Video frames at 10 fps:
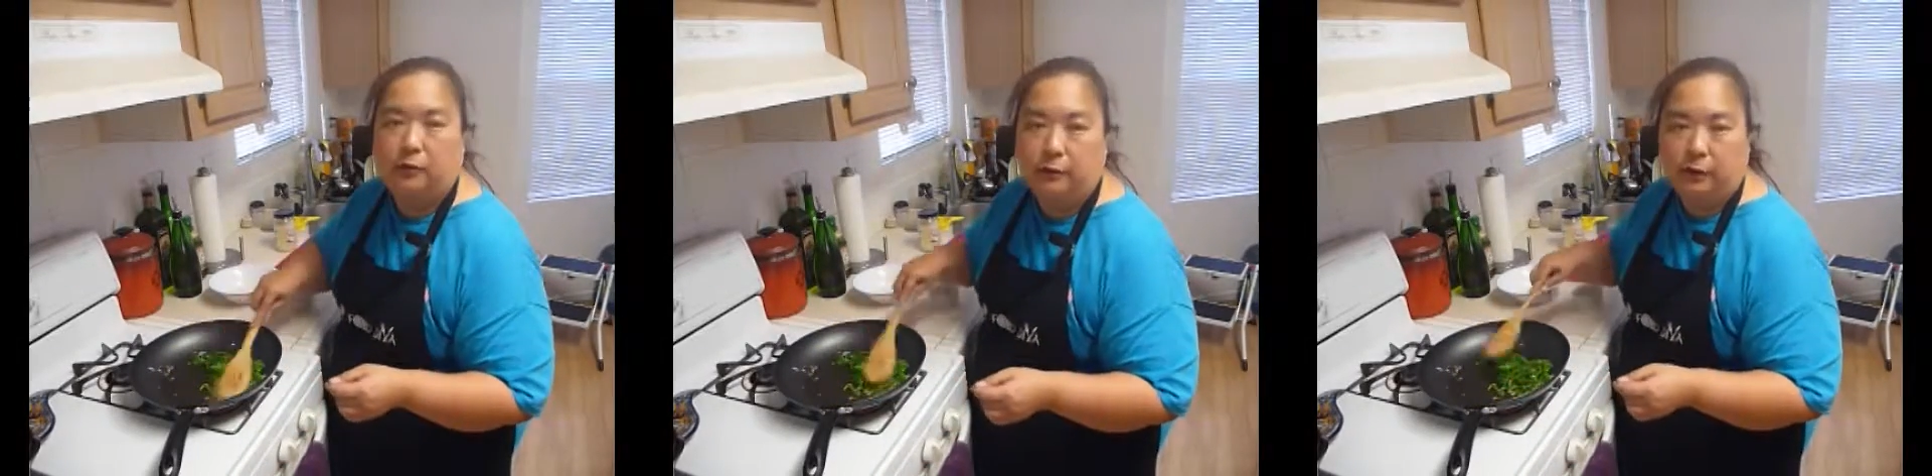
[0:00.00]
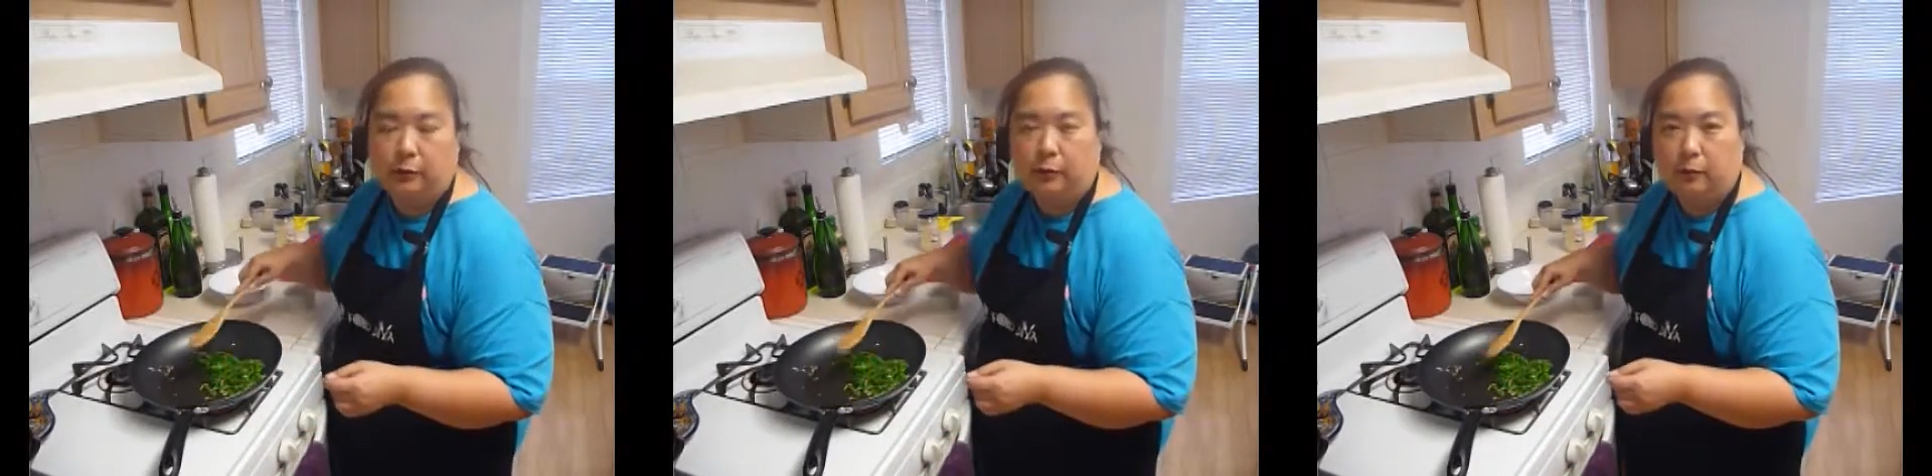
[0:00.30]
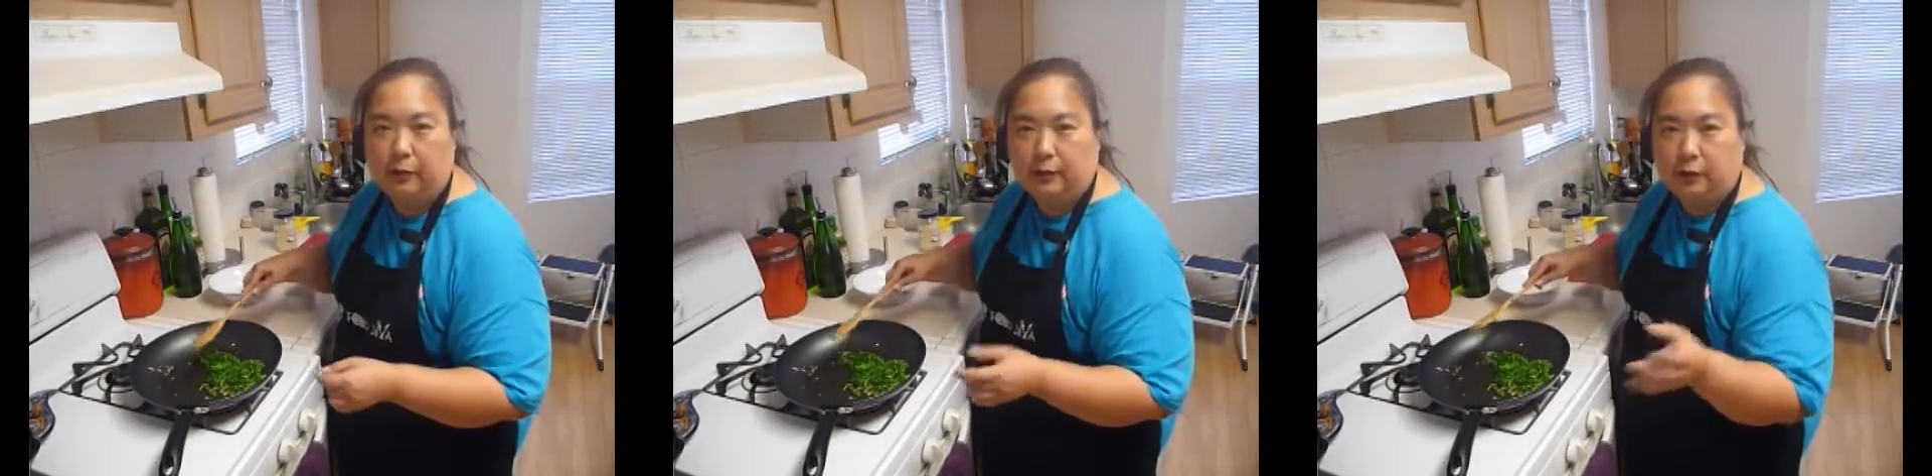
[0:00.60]
because we don't
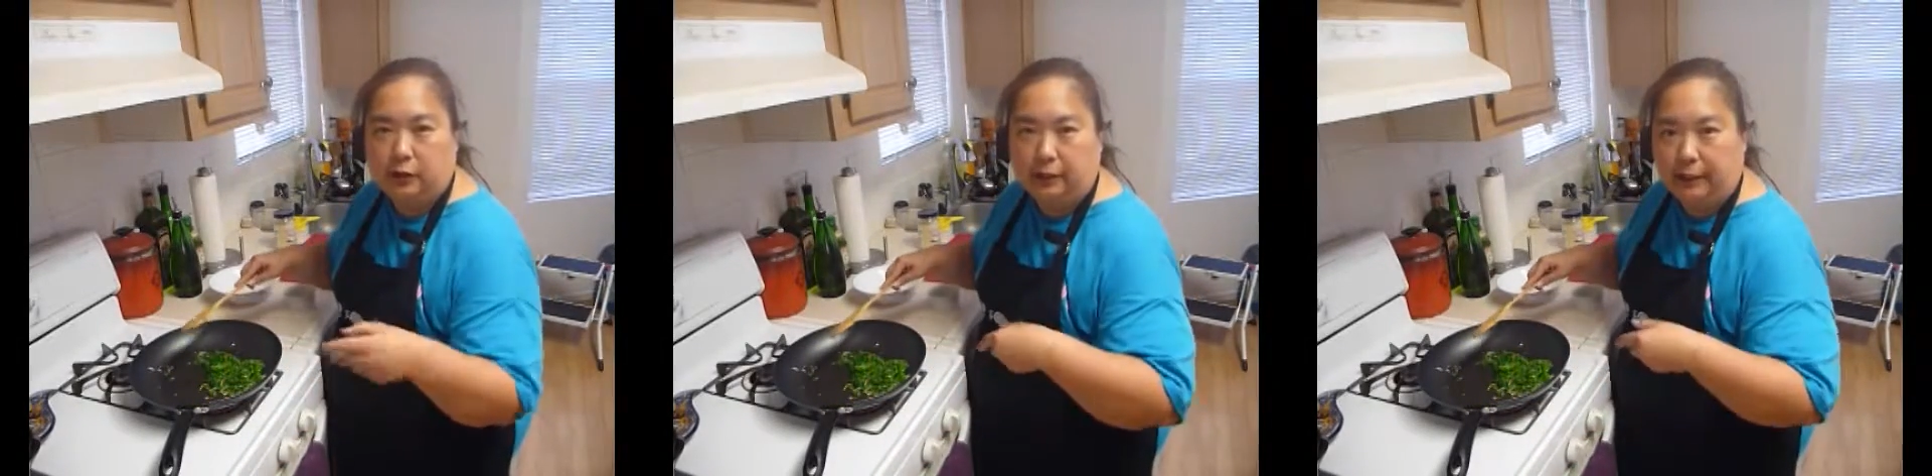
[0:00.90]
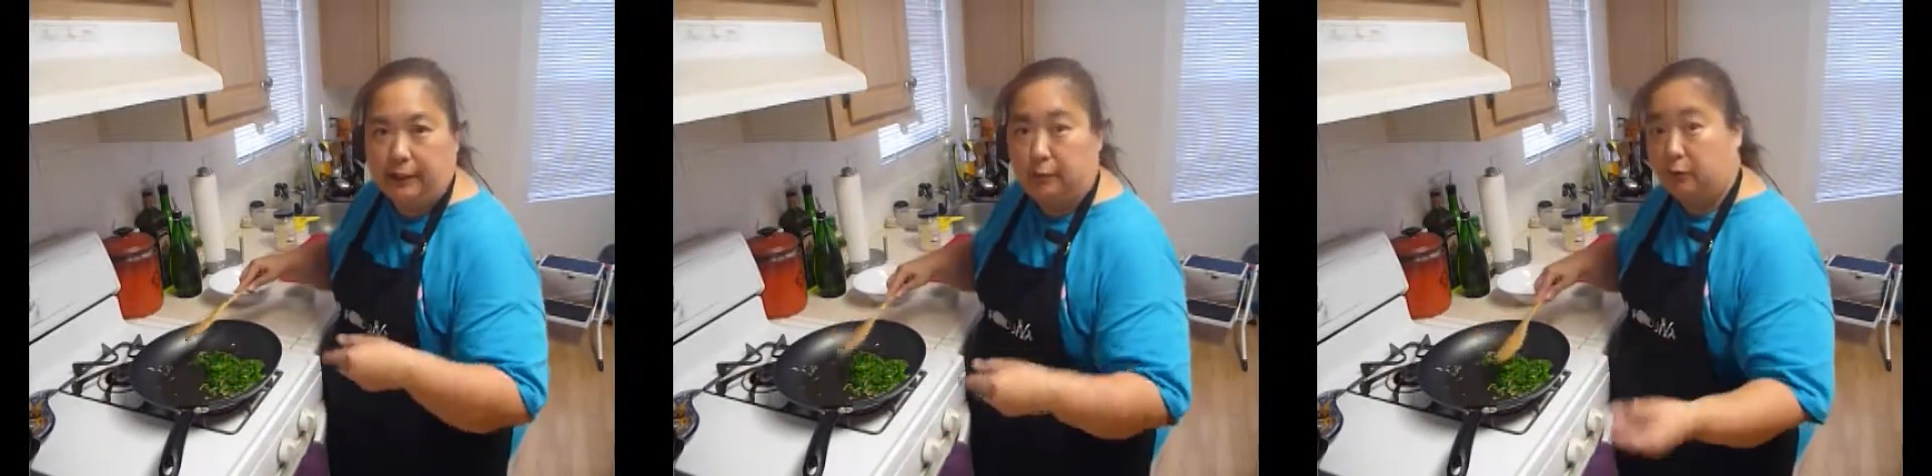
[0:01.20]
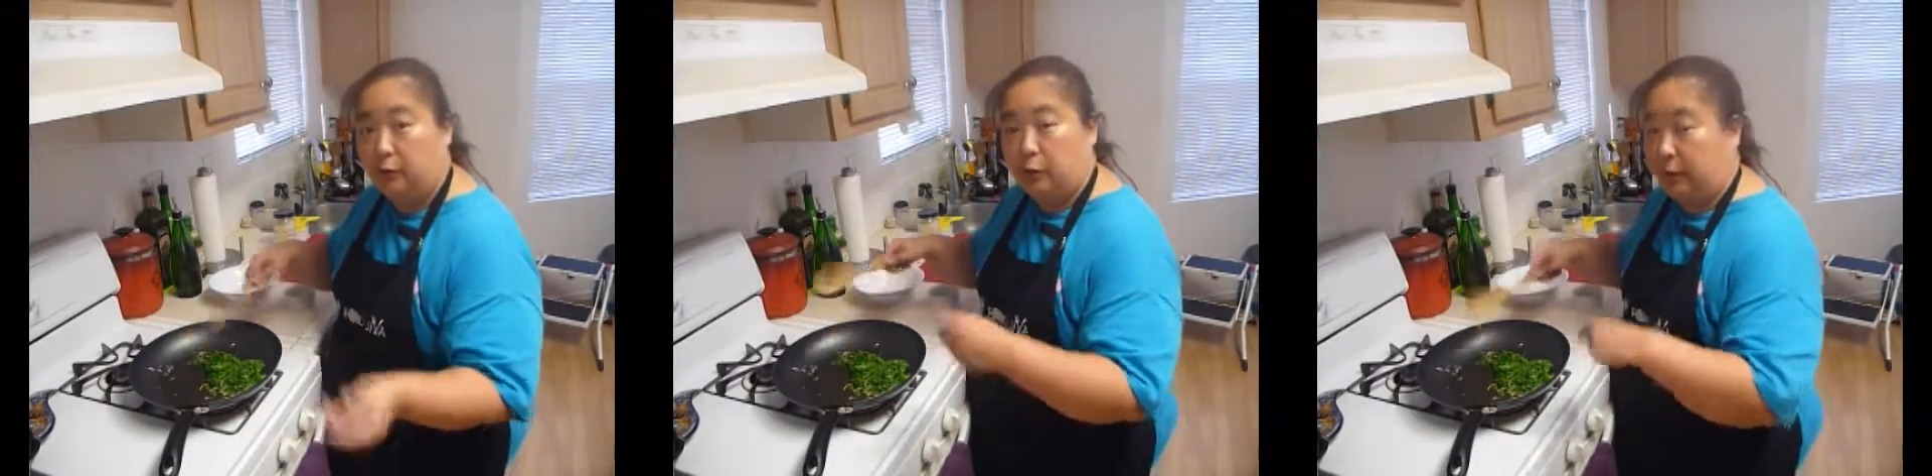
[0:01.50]
want it to cook the eggs
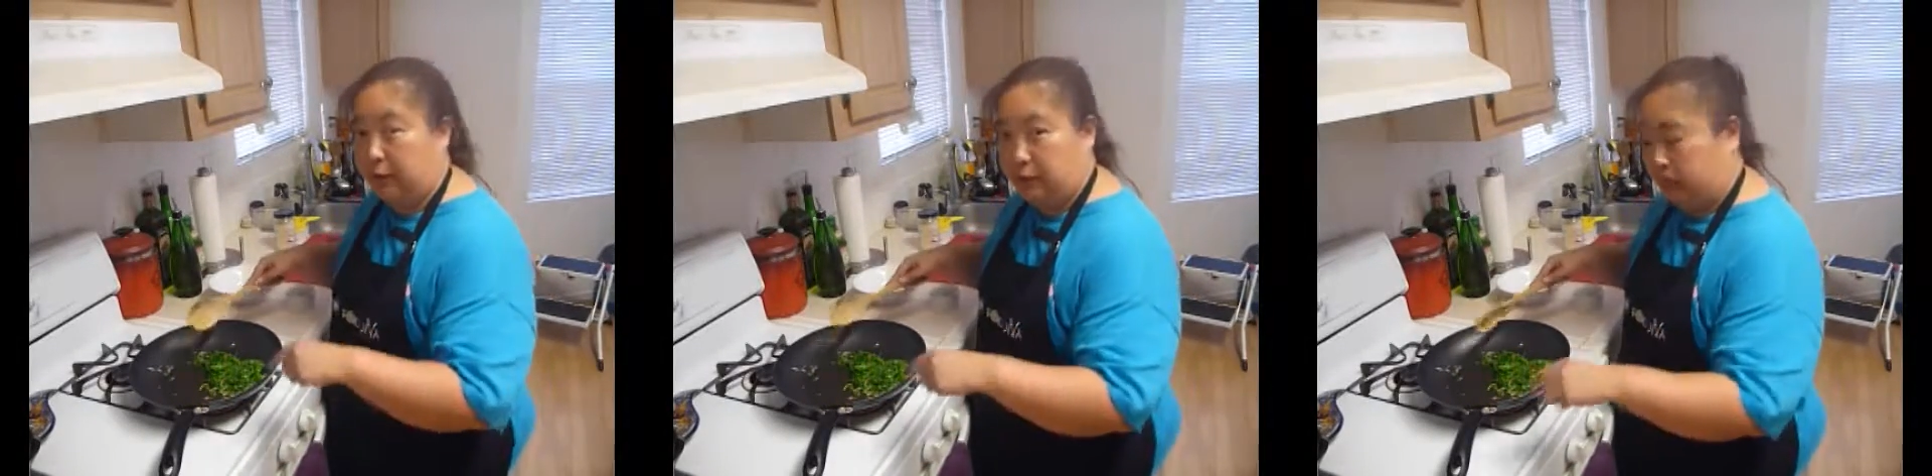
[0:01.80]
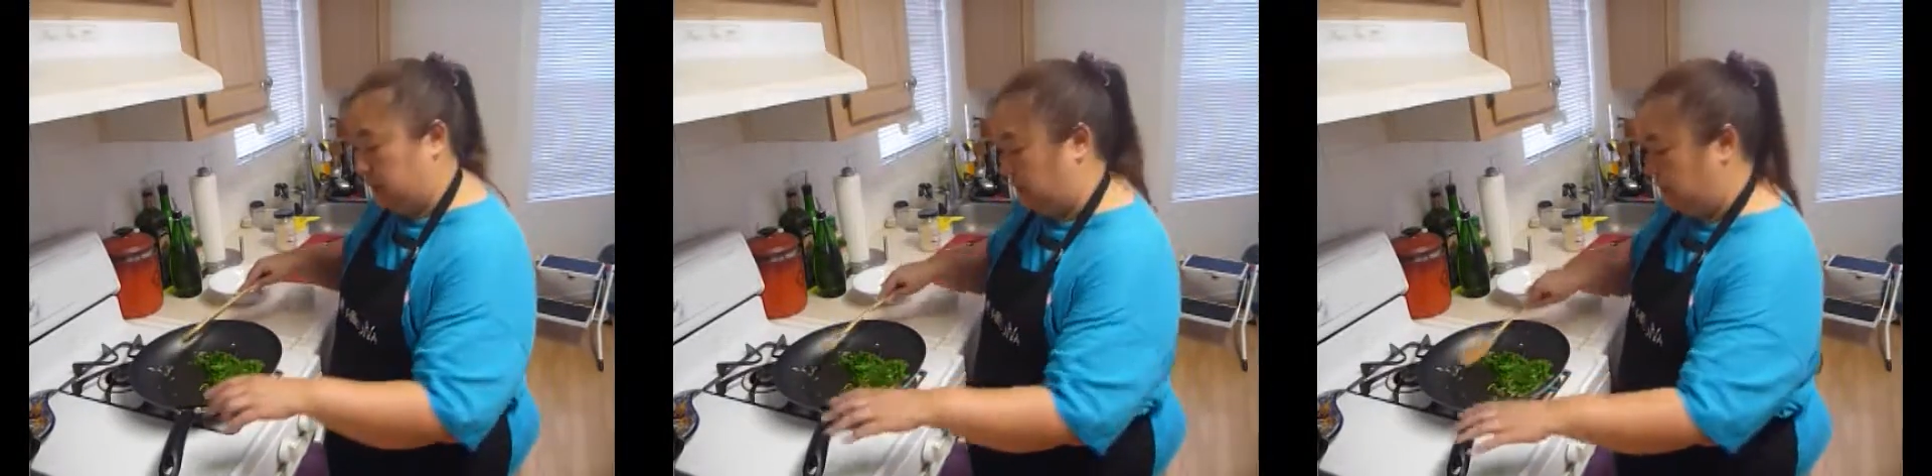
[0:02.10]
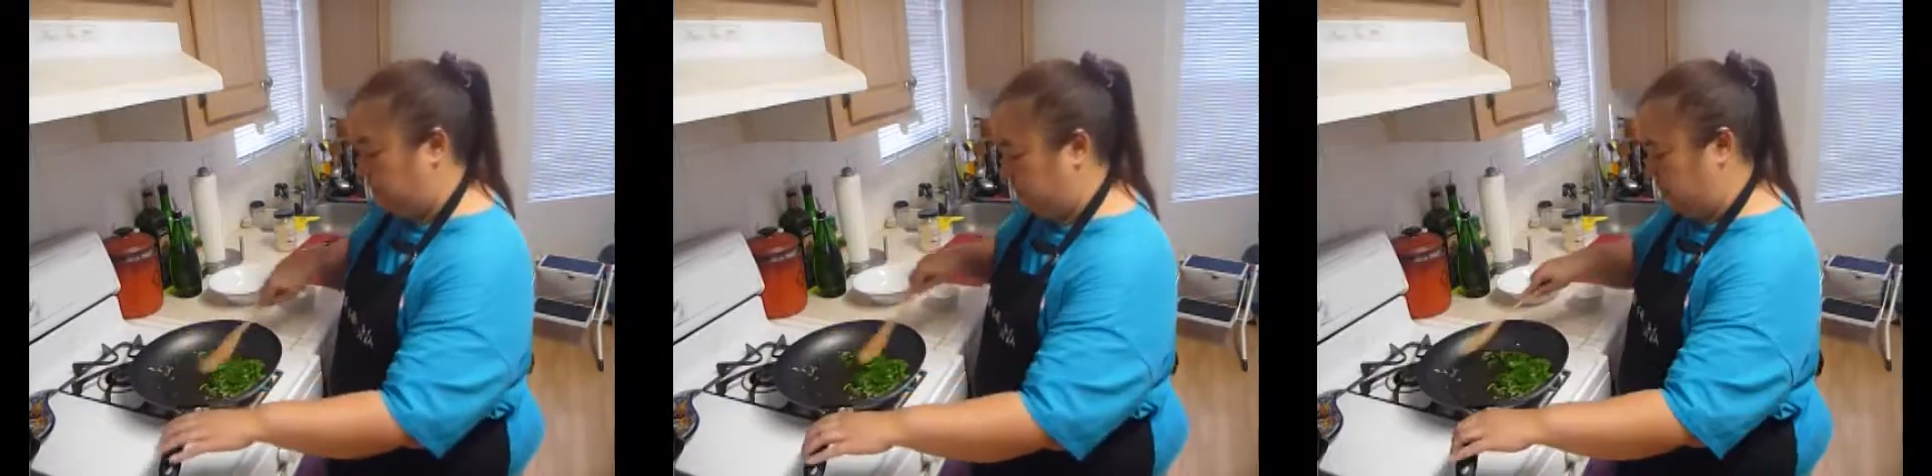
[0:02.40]
before we actually get it in the oven.